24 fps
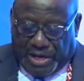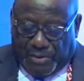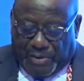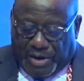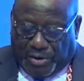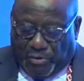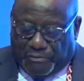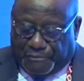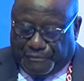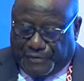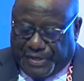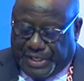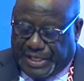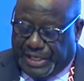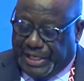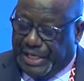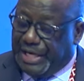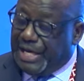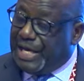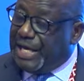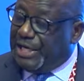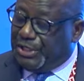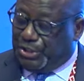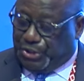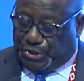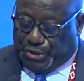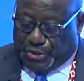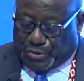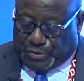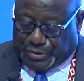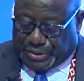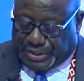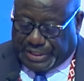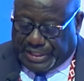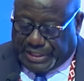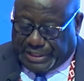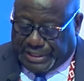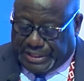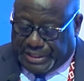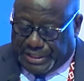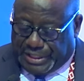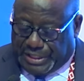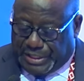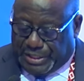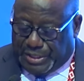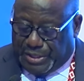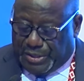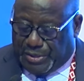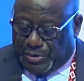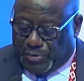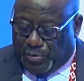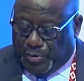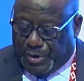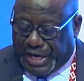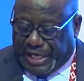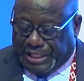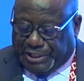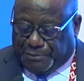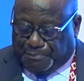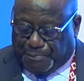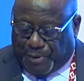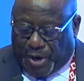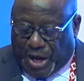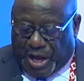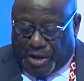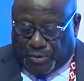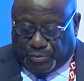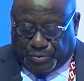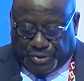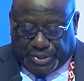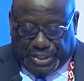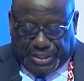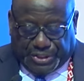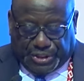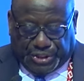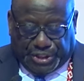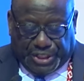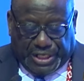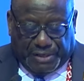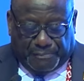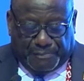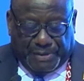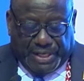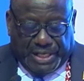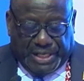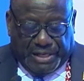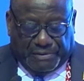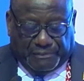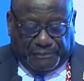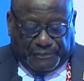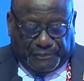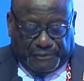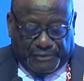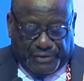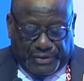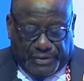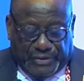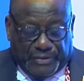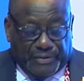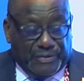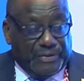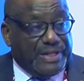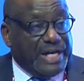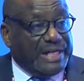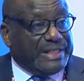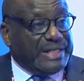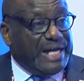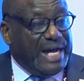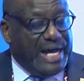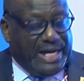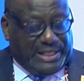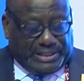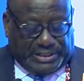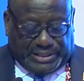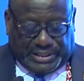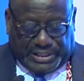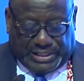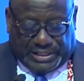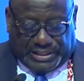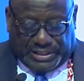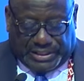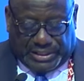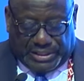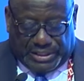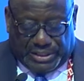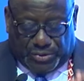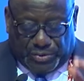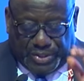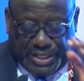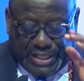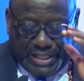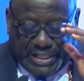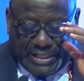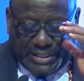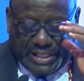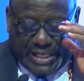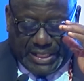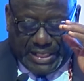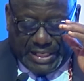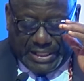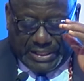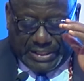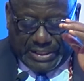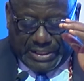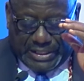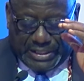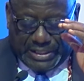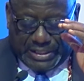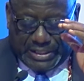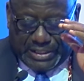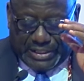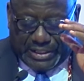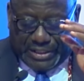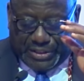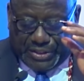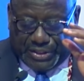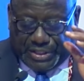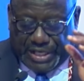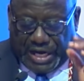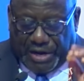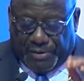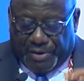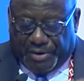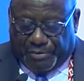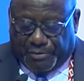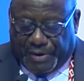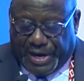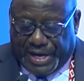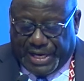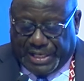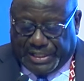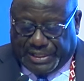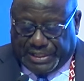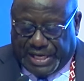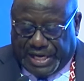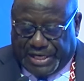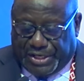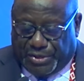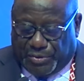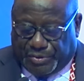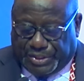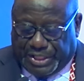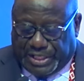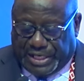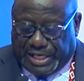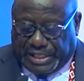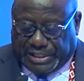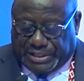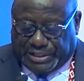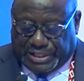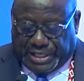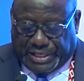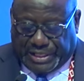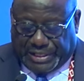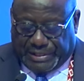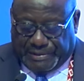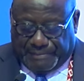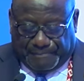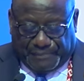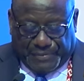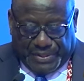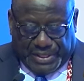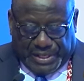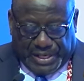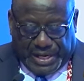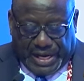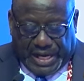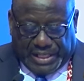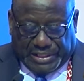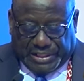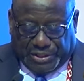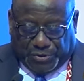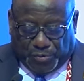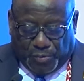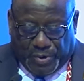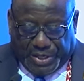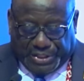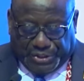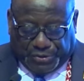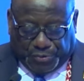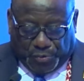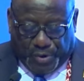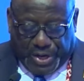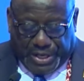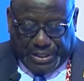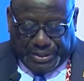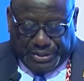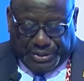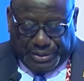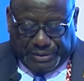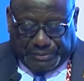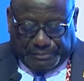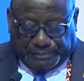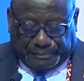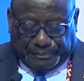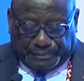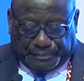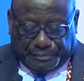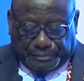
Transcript: Our convening here shows that we espouse the shared belief that access to the internet is now a right and not a luxury, as it once was.